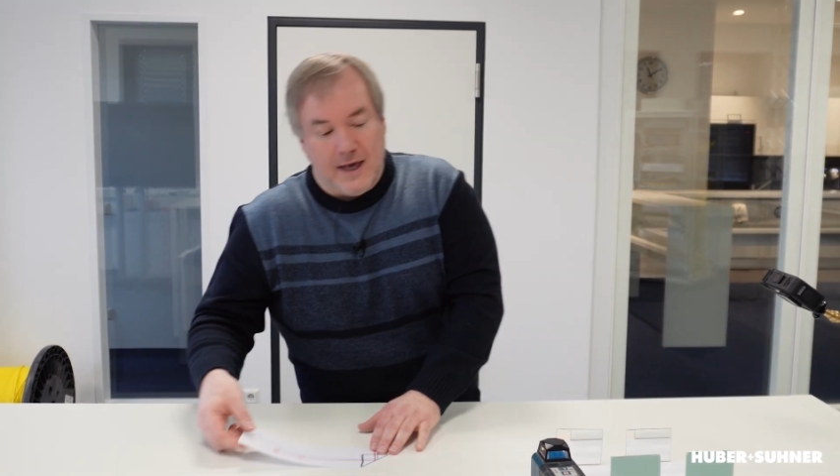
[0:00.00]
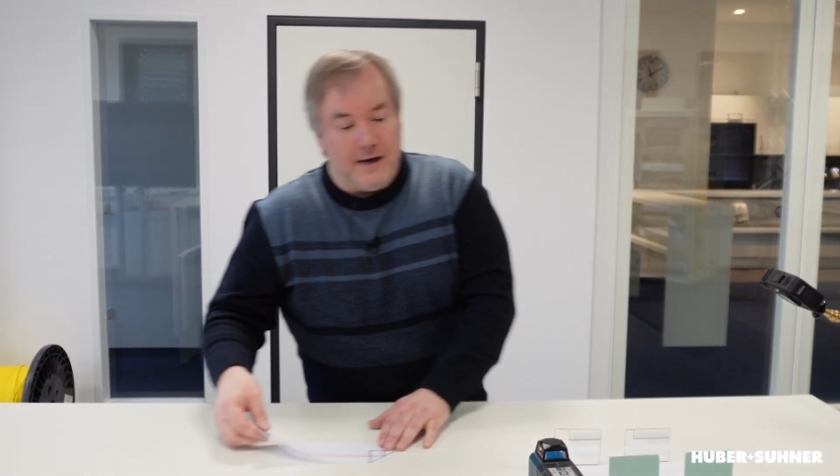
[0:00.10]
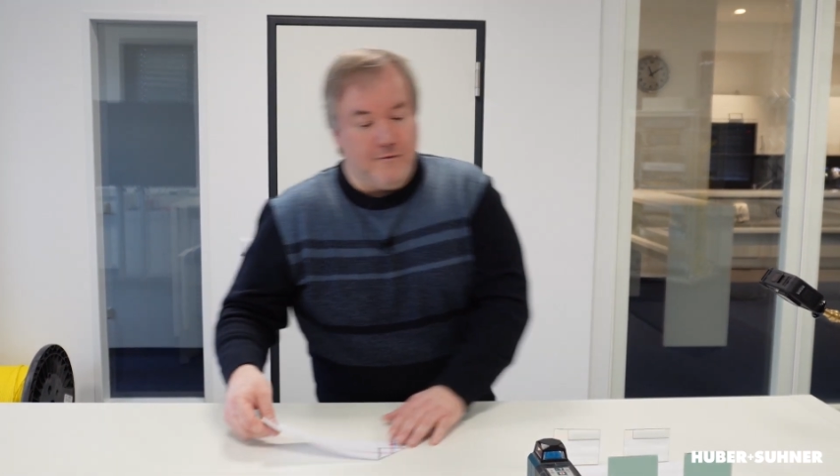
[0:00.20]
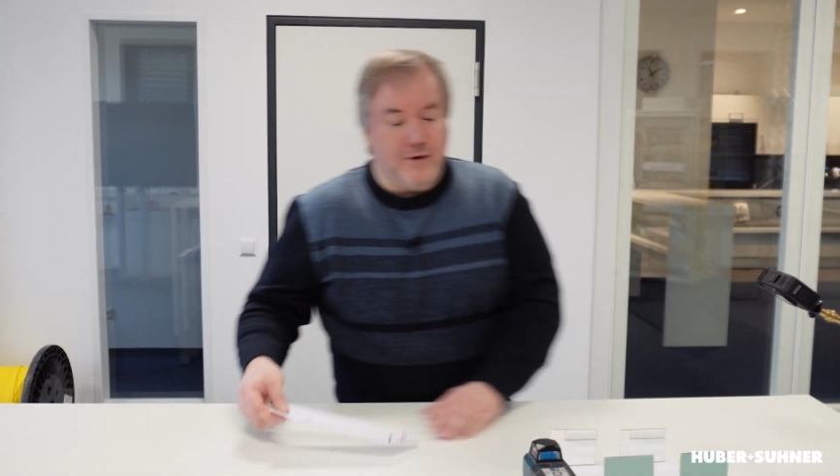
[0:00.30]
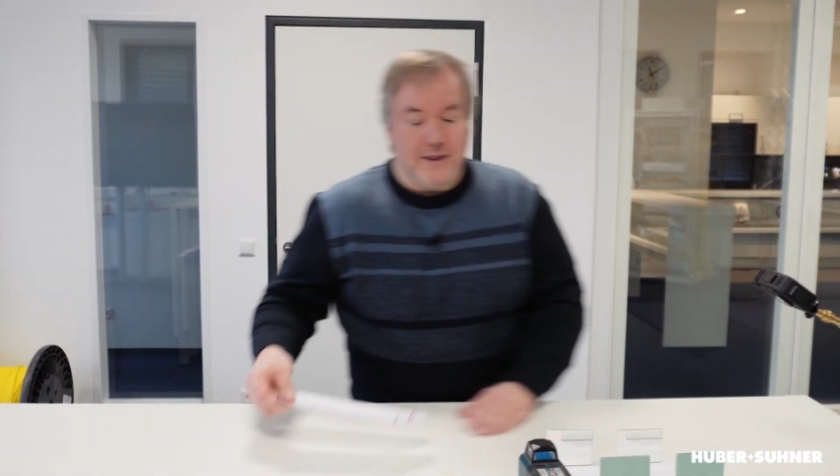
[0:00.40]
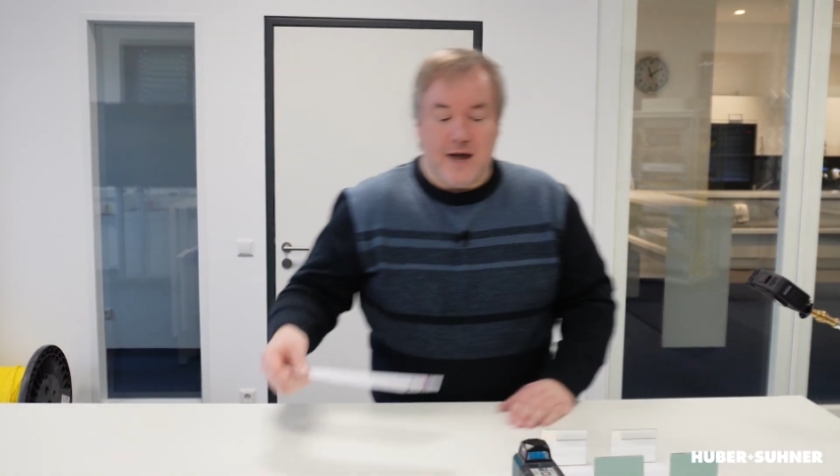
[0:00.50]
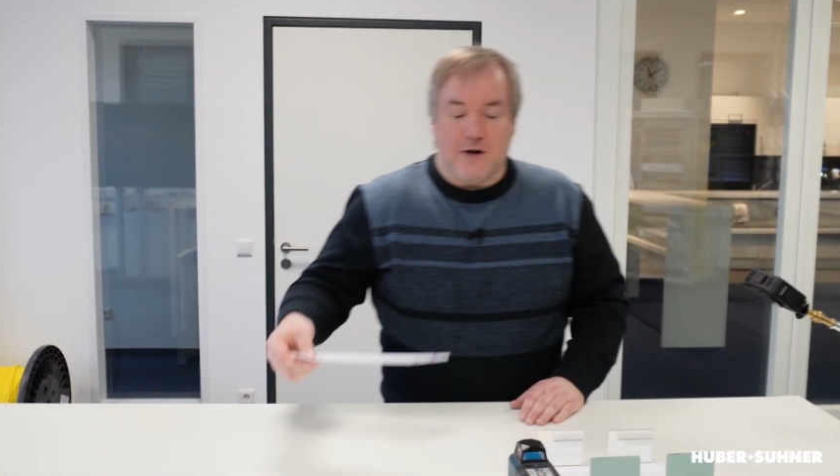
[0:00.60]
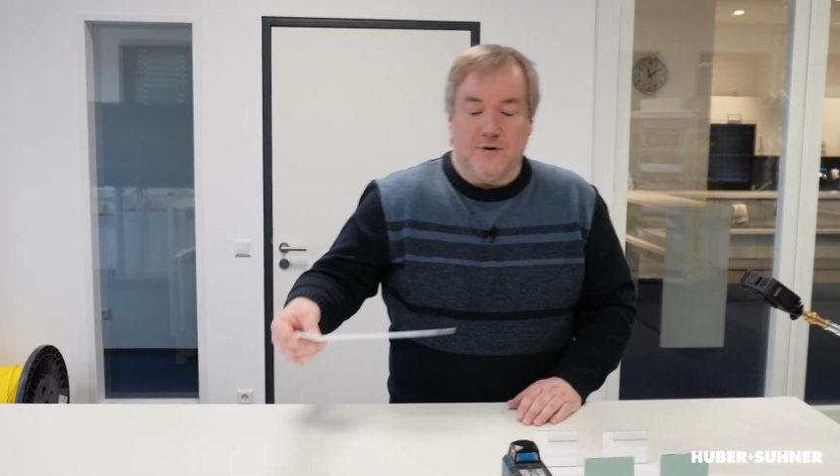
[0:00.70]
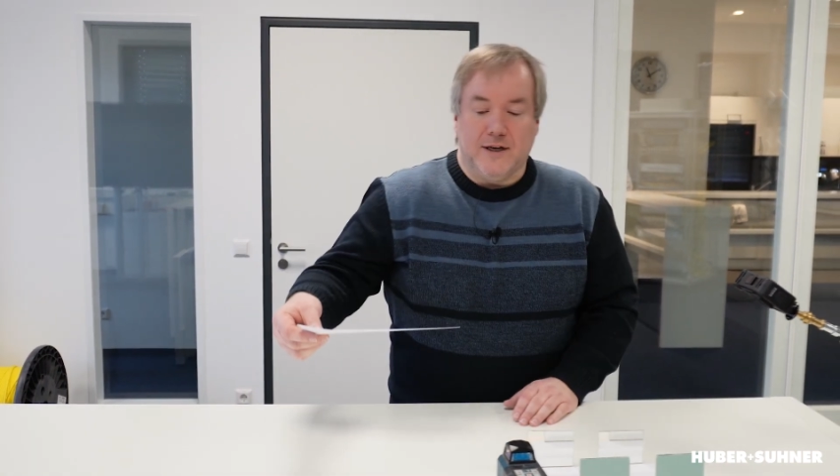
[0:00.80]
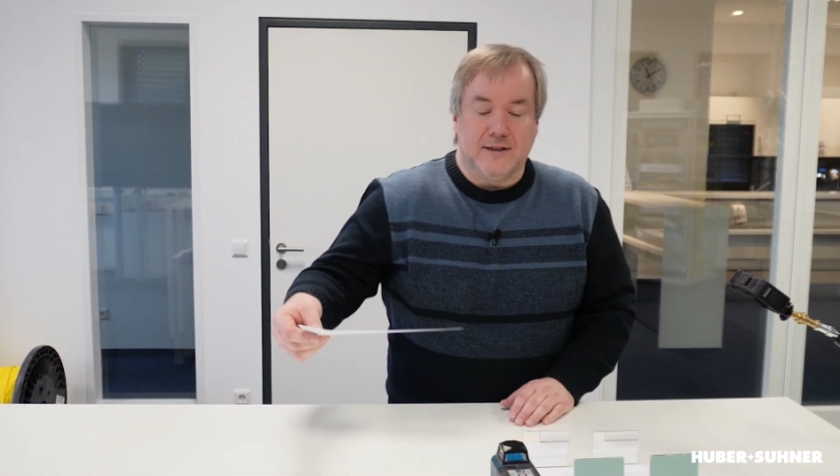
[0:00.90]
If we
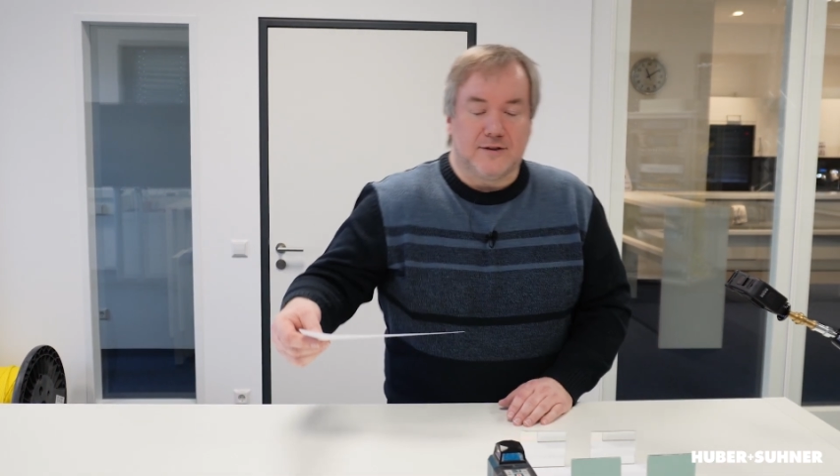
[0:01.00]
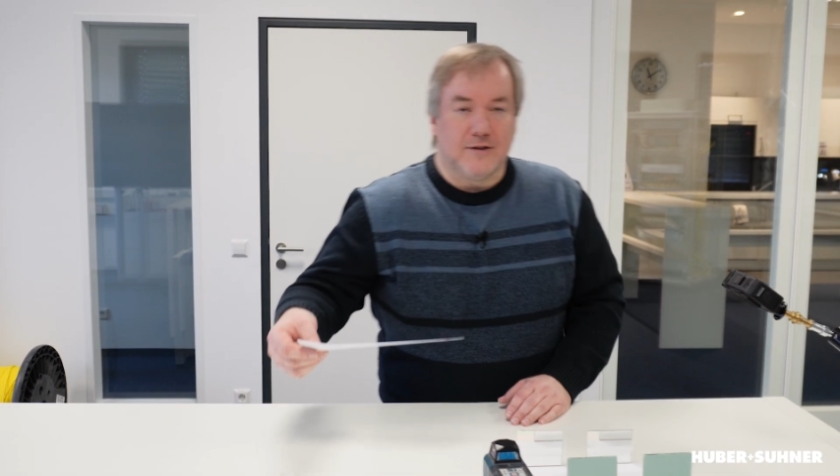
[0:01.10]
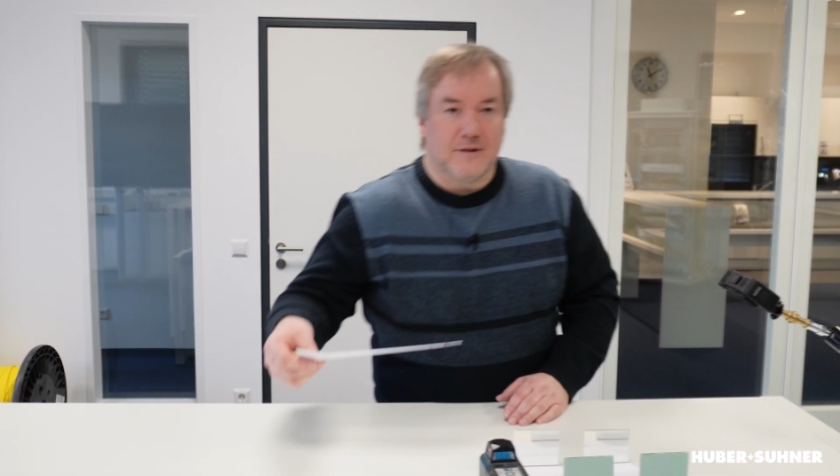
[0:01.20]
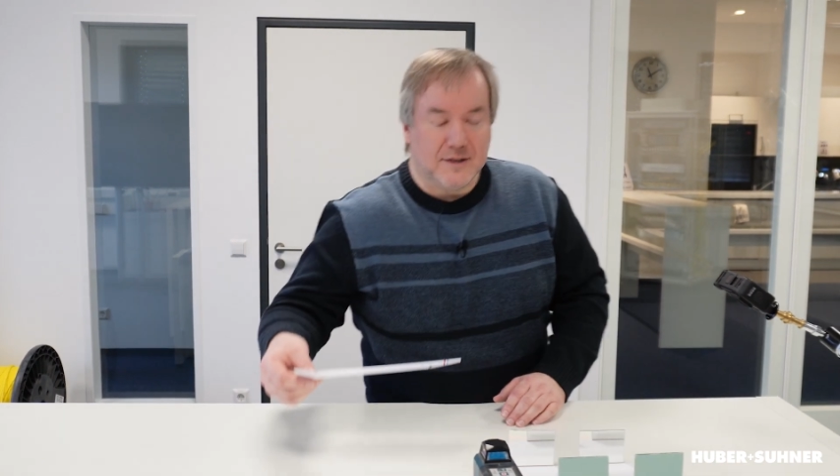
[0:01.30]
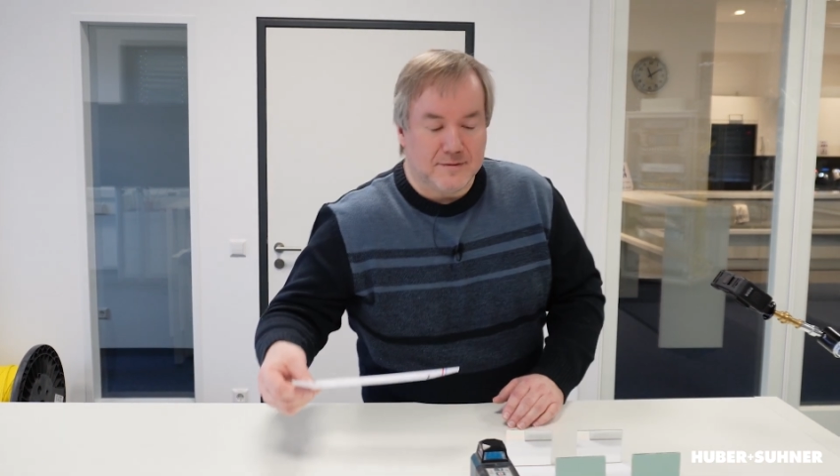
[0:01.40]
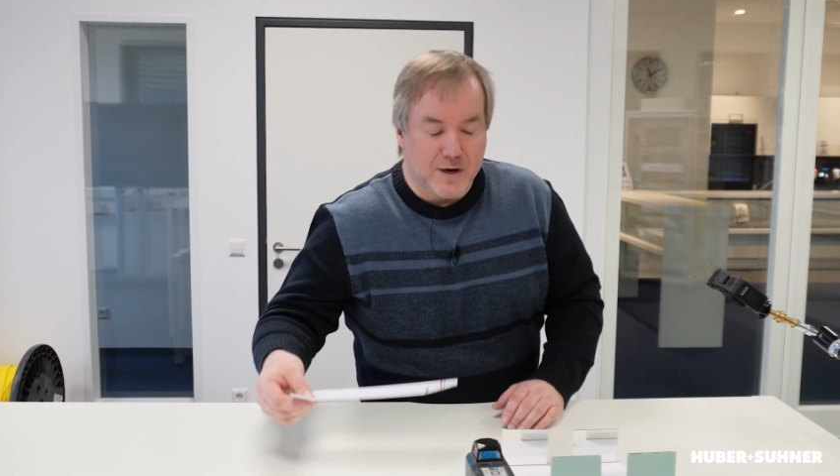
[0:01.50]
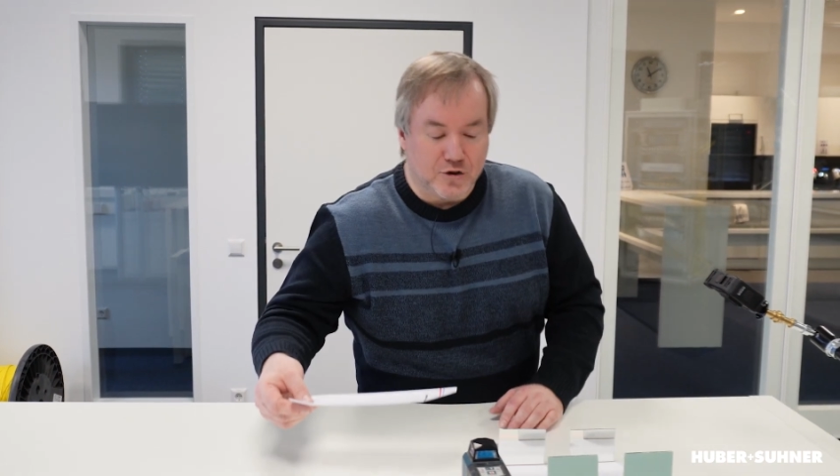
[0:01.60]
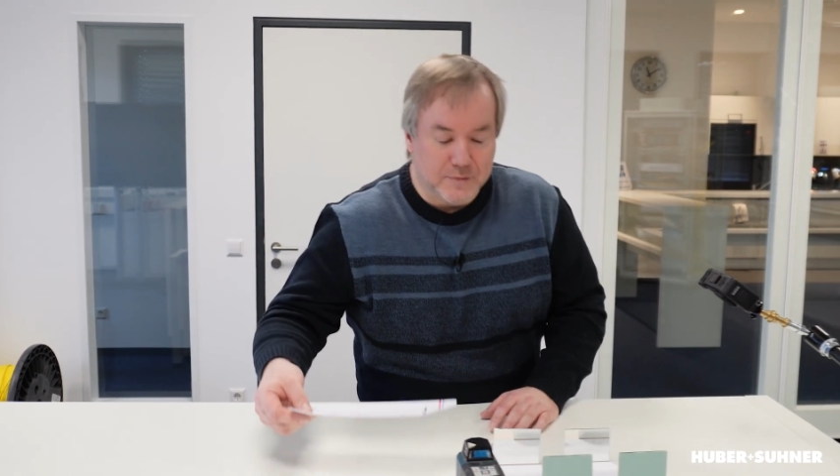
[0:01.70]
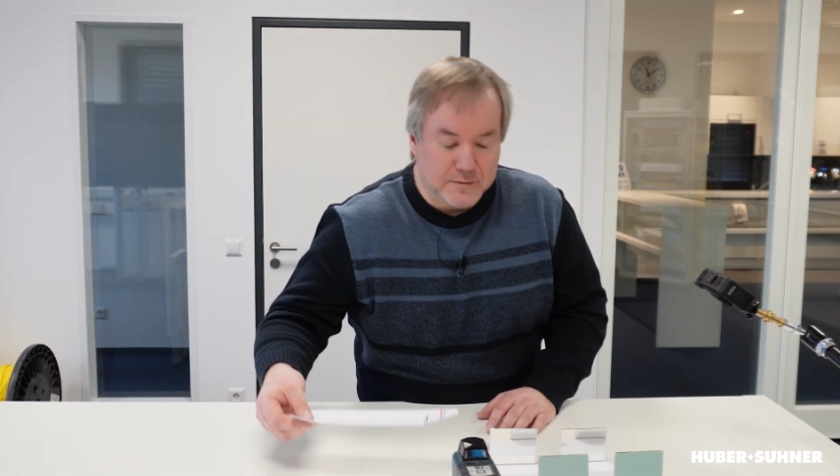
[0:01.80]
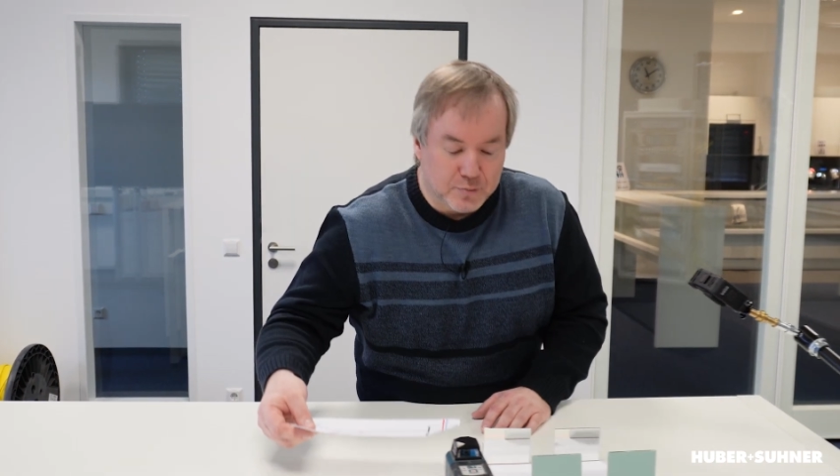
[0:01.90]
now insert this
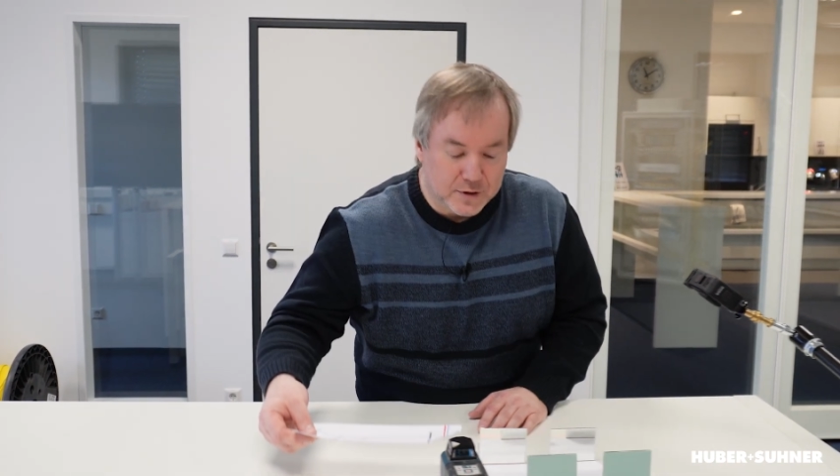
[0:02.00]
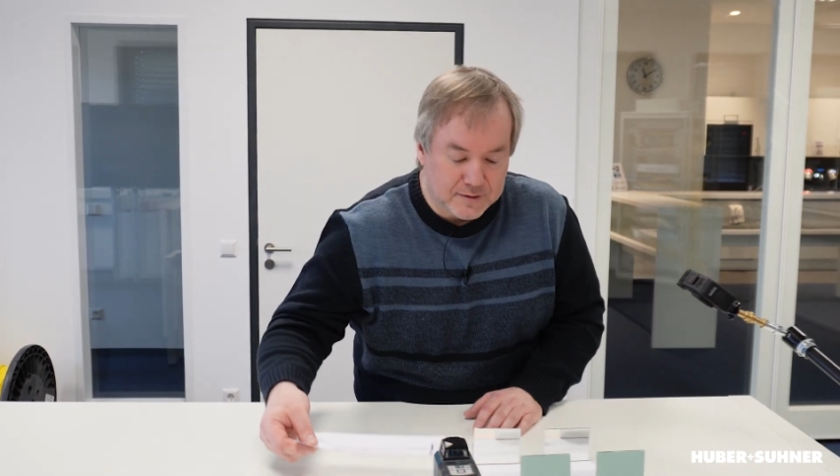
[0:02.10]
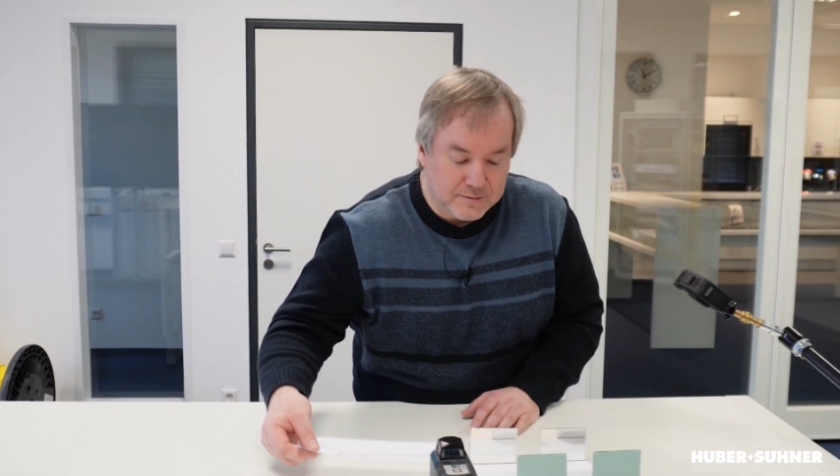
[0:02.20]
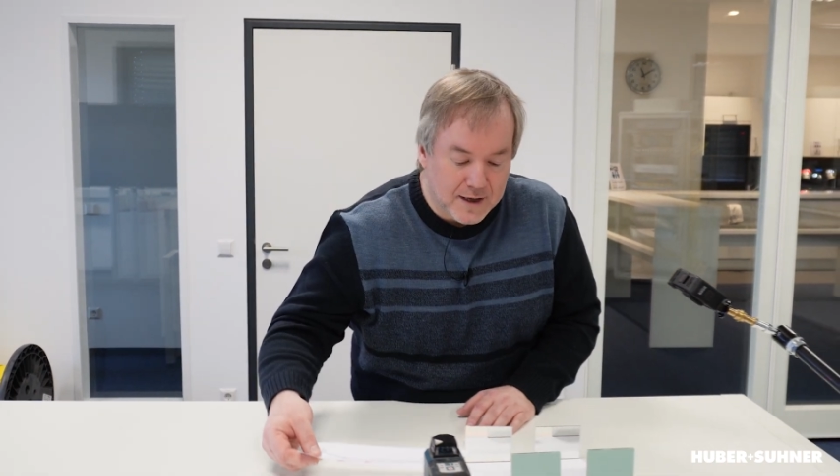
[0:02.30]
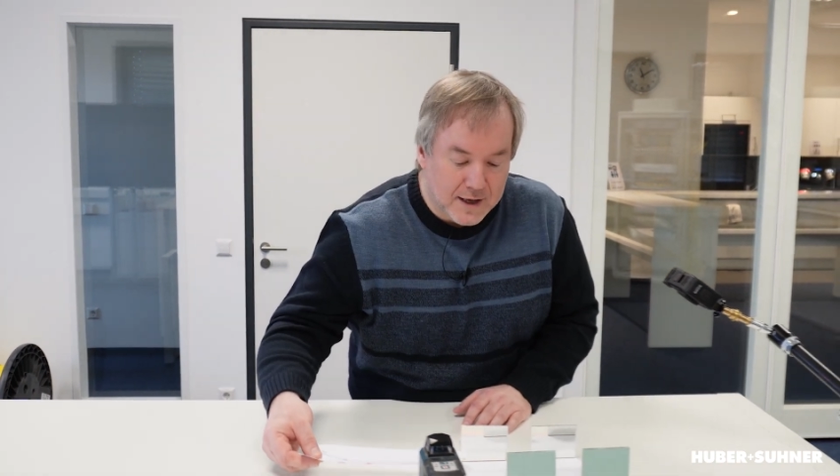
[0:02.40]
measurement prism